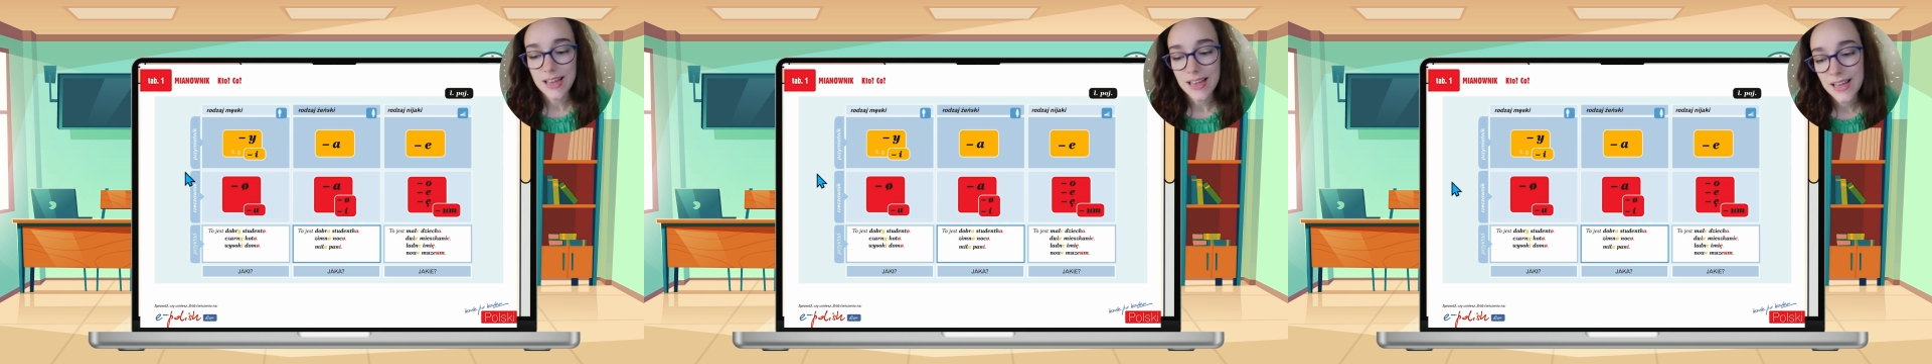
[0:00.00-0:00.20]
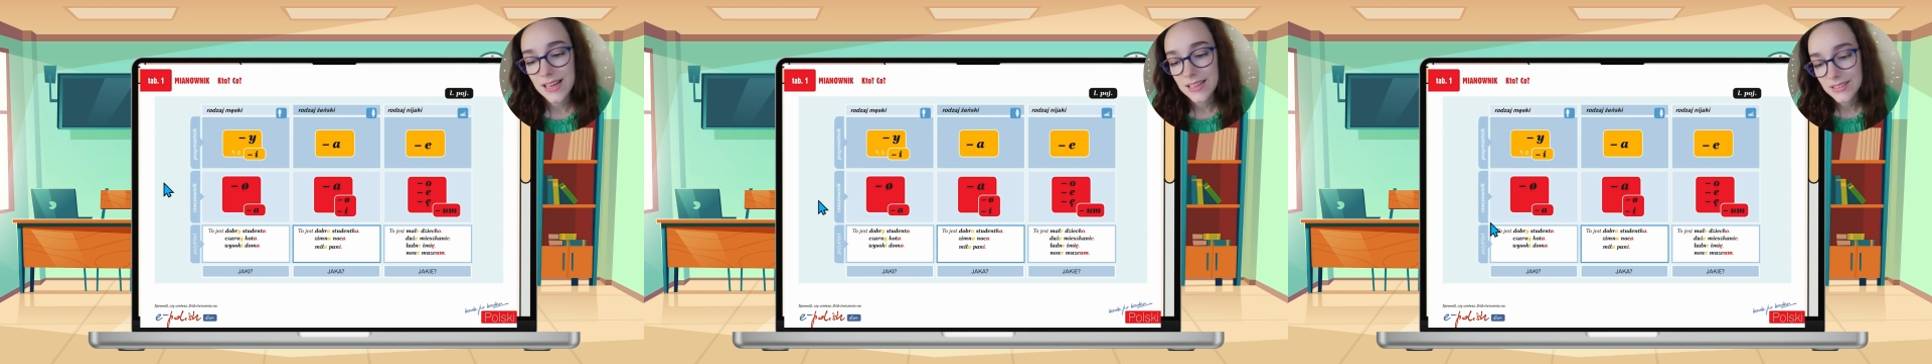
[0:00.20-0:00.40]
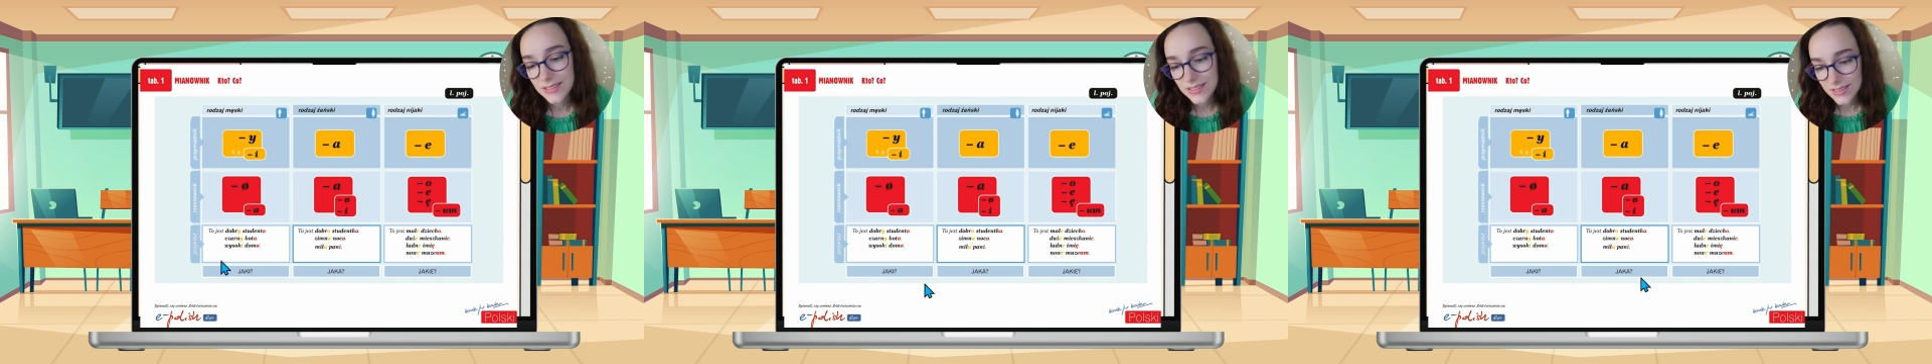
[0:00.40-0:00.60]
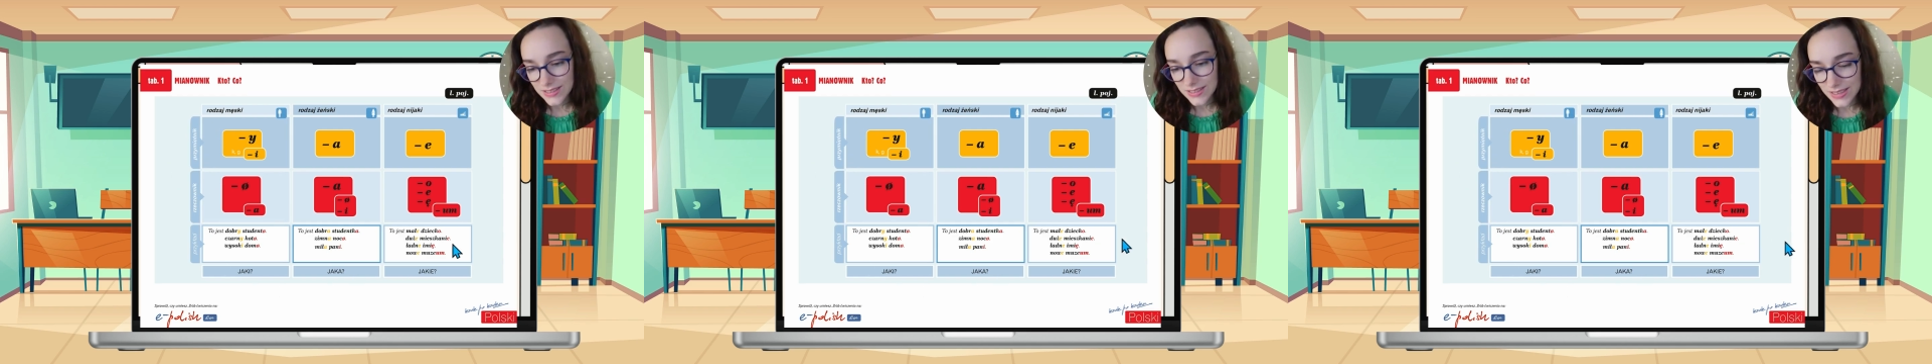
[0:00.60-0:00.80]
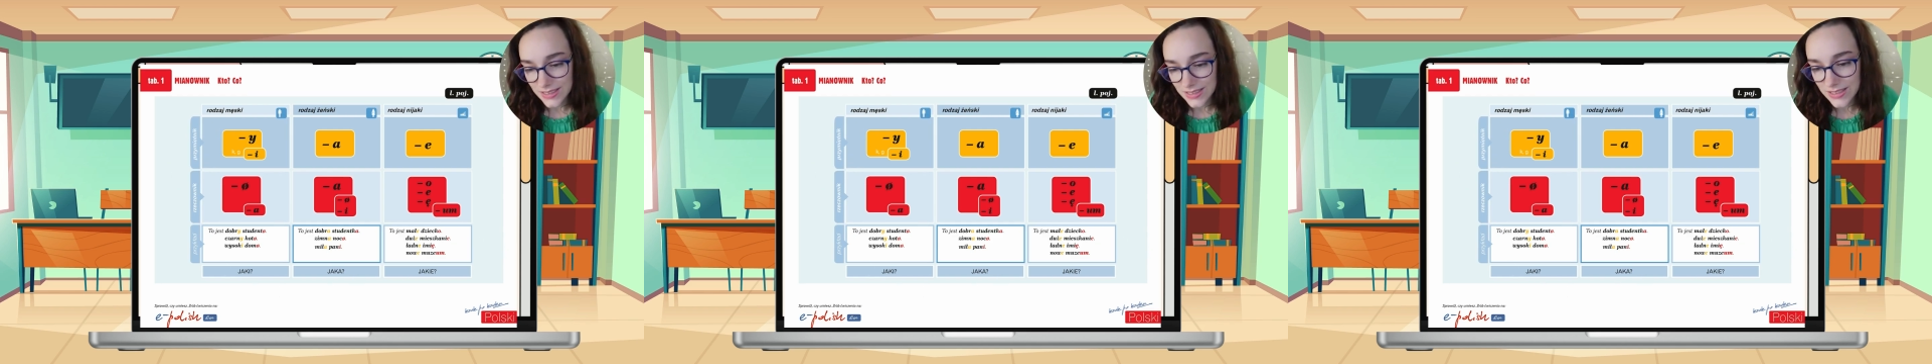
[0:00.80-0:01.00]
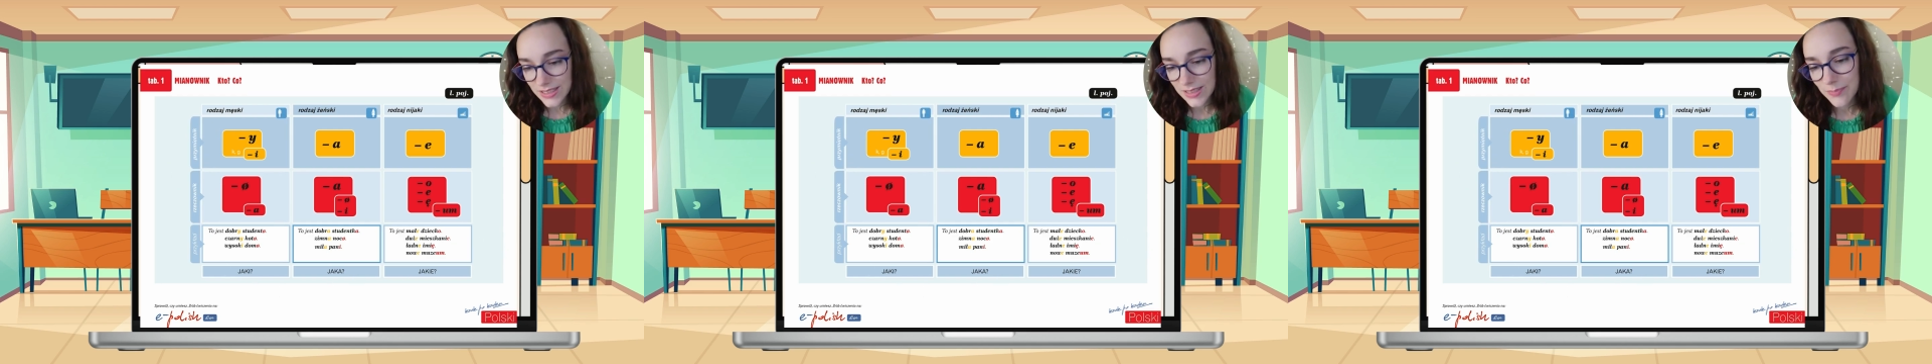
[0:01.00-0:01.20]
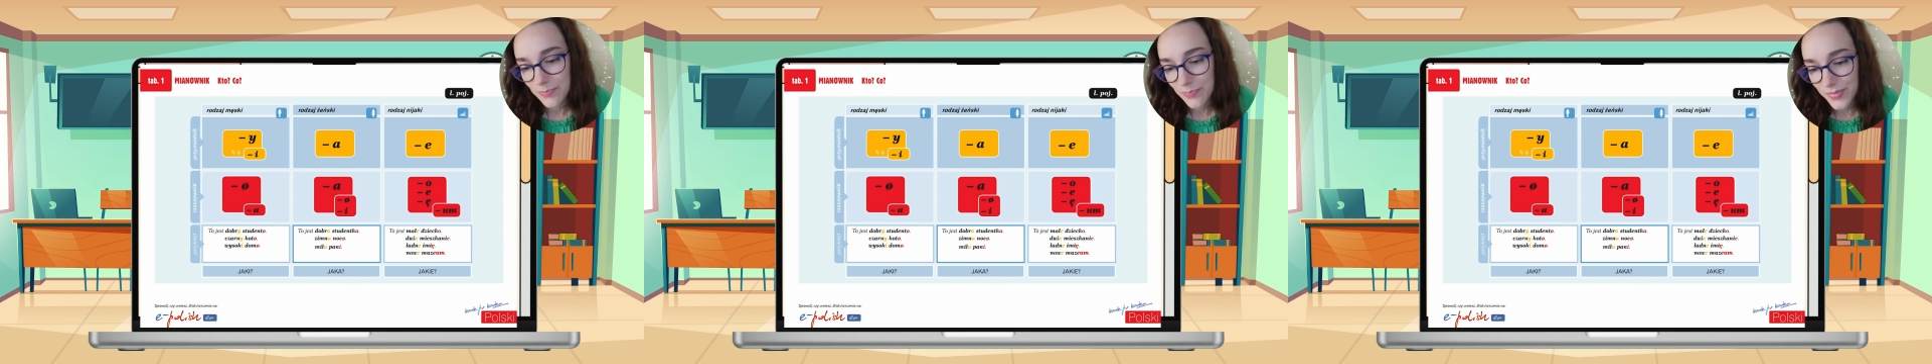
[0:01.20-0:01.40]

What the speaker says: and these